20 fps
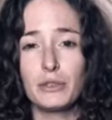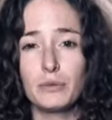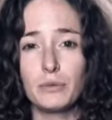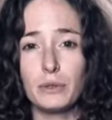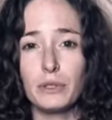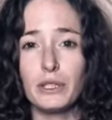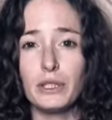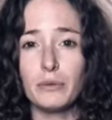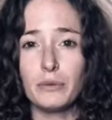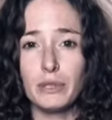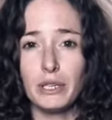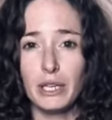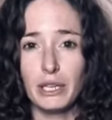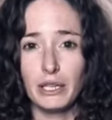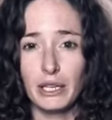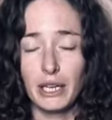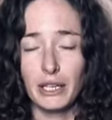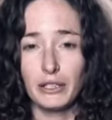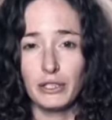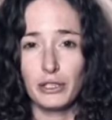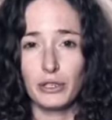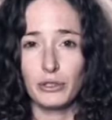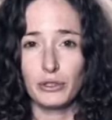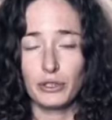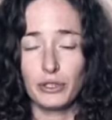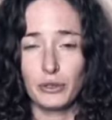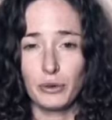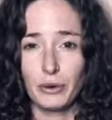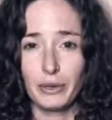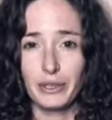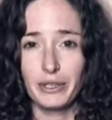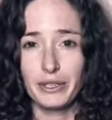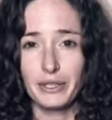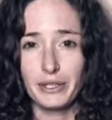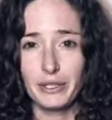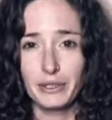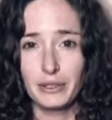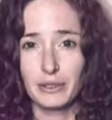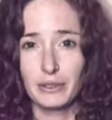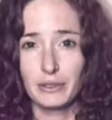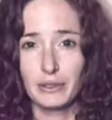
really reconnect to your source